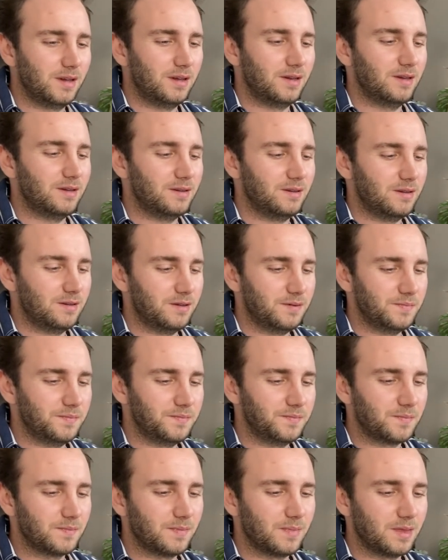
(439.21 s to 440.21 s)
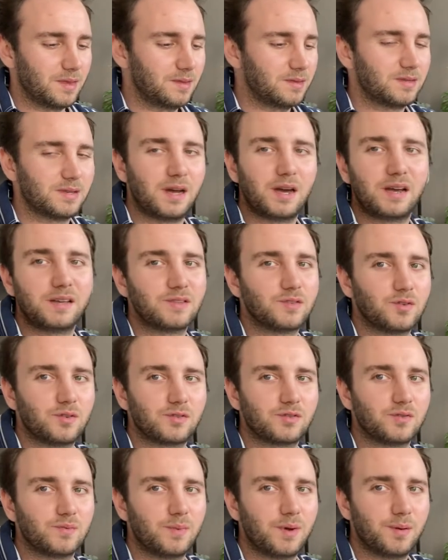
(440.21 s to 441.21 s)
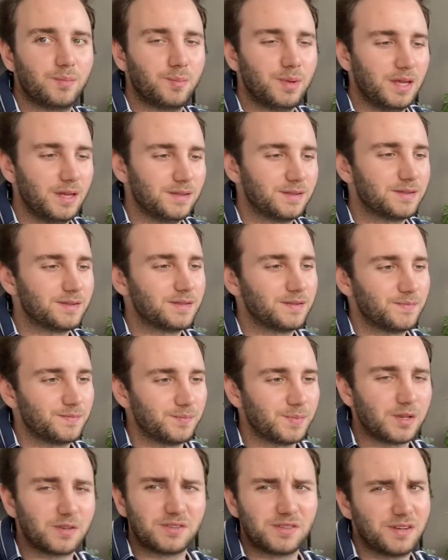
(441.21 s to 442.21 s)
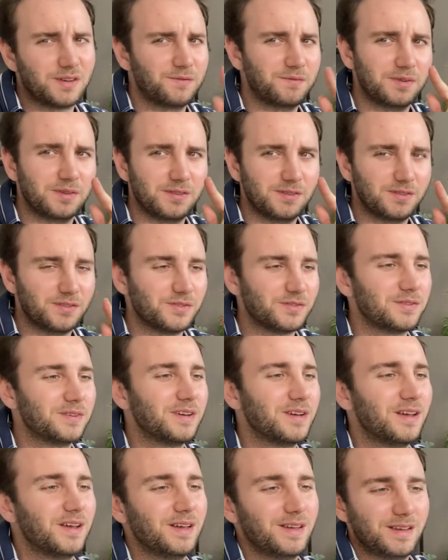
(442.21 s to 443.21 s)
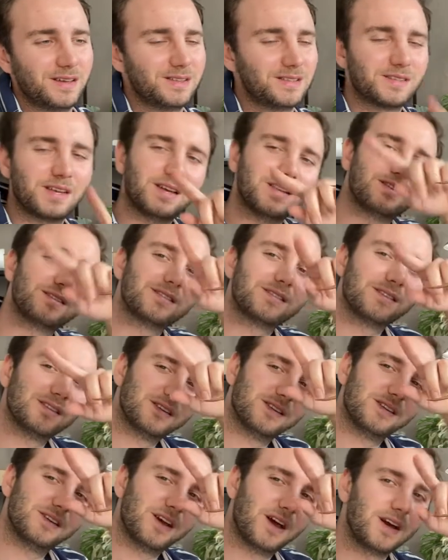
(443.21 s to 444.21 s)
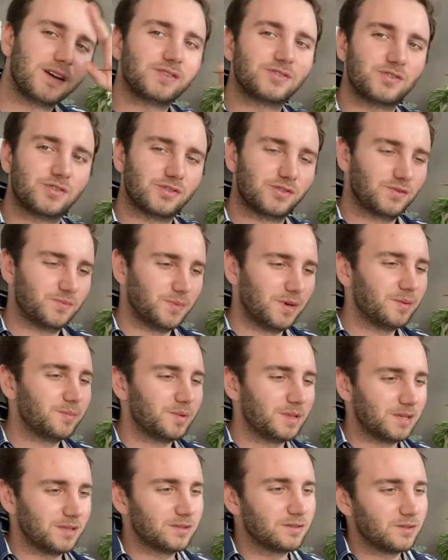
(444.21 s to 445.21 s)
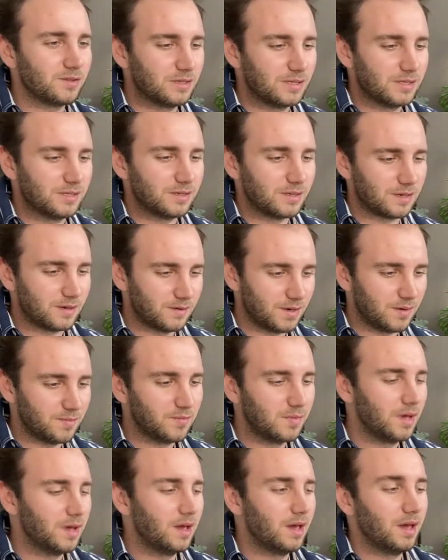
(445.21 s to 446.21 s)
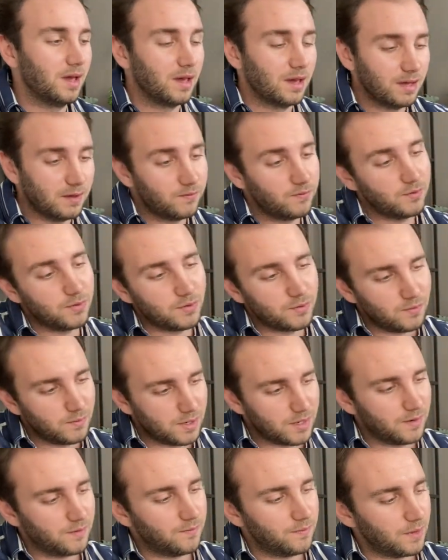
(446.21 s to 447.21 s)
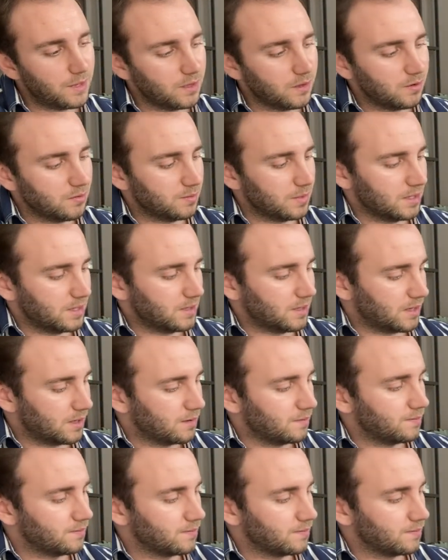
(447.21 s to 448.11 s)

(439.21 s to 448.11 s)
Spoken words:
It's I talk to my plants, because I really do. It's at I talk to my plants on Instagram if you want to follow me there.